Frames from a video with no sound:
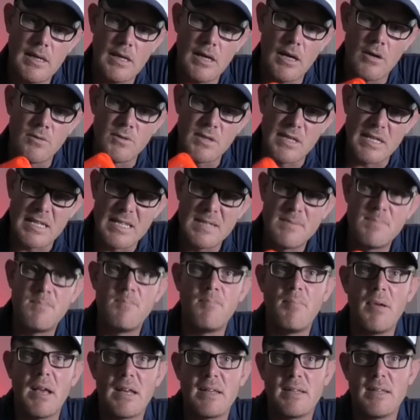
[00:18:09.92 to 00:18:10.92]
I was
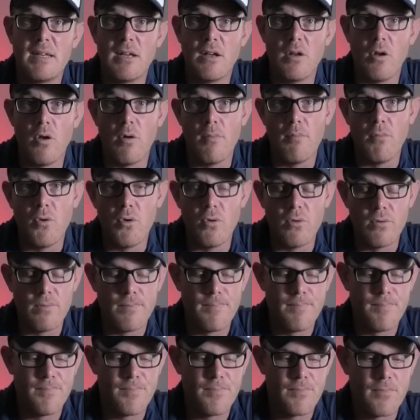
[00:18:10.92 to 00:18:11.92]
expecting a lot more.
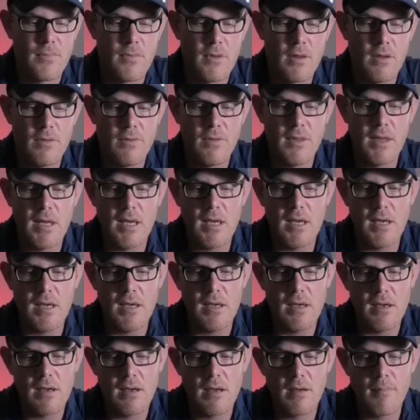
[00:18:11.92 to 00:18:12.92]

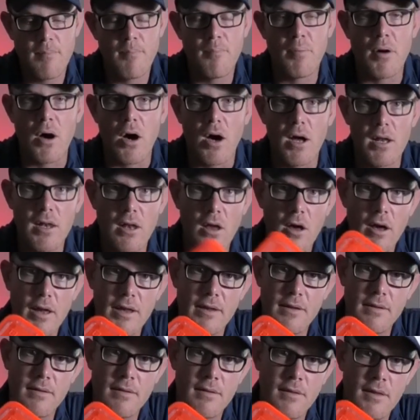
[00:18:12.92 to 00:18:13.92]
The
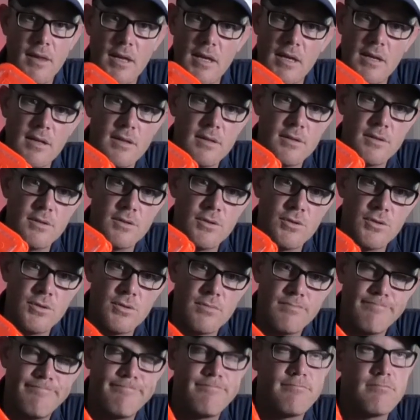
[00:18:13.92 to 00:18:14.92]
Pilot, the
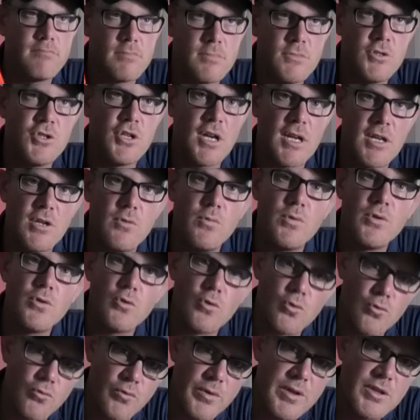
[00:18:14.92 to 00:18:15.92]
genuine
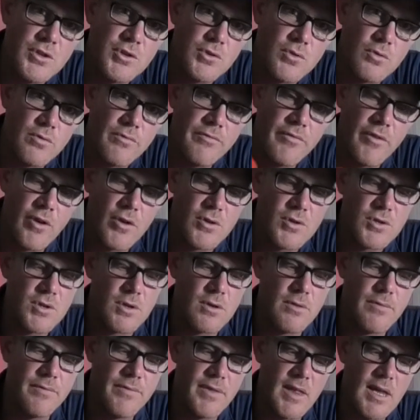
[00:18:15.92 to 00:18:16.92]
or original
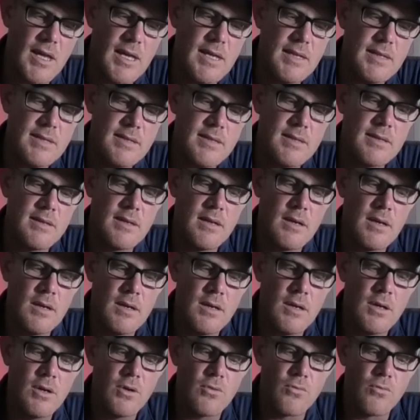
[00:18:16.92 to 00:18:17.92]
version of these,
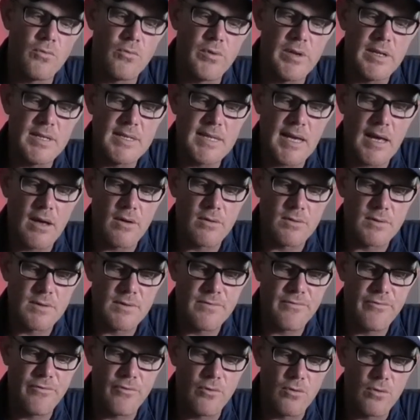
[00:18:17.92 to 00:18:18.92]
retails
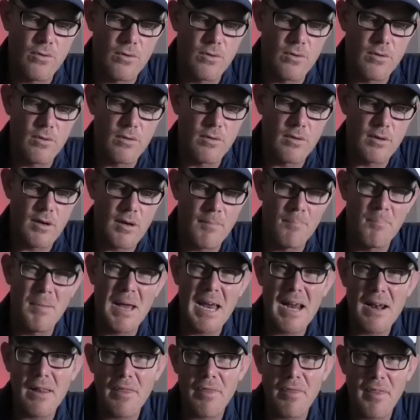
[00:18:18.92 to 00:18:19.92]
for
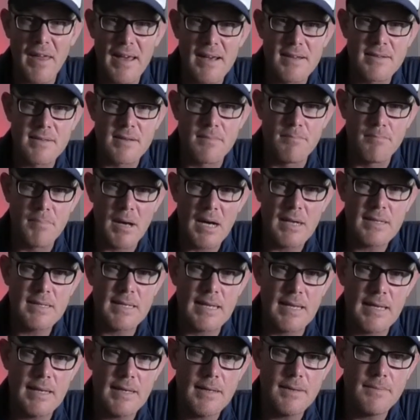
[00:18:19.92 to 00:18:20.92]
about $1,000
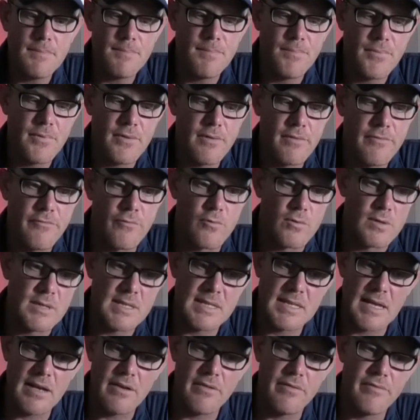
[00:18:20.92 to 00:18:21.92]
here for a
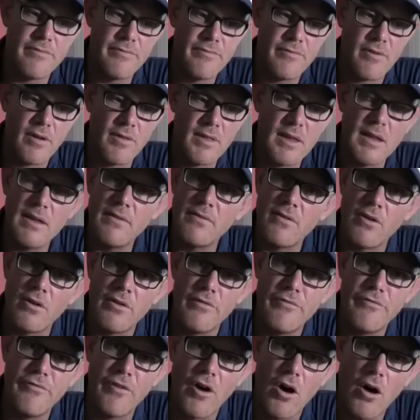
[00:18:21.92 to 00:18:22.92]
set of, I think there's only
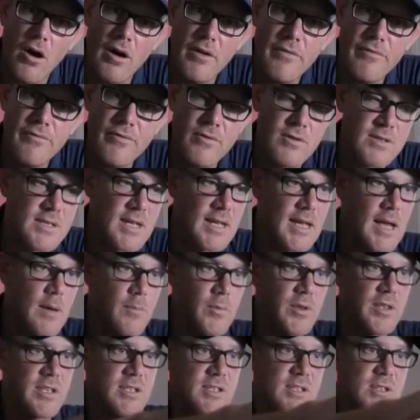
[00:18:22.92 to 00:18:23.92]
5 because they come
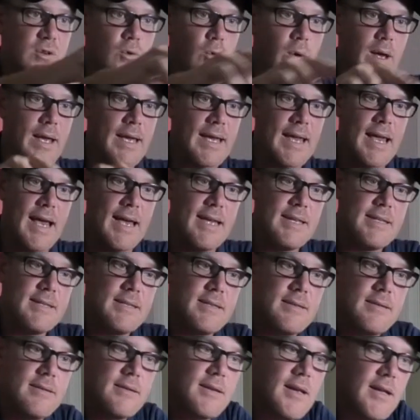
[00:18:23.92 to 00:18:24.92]
with a square
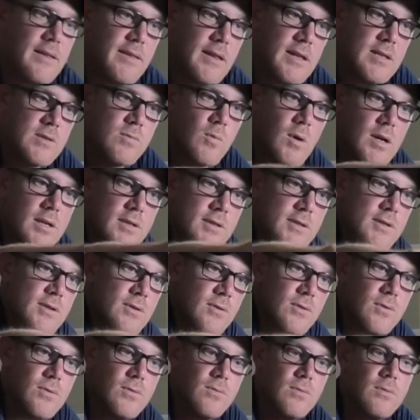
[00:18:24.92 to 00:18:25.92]
case, and there's 1,
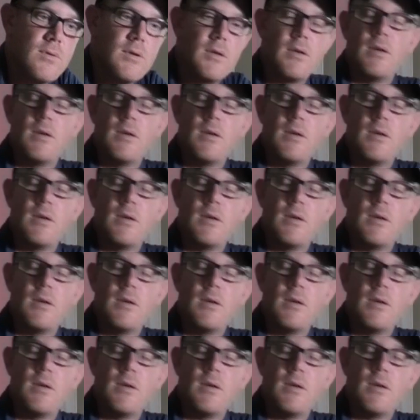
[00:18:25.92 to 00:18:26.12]
2,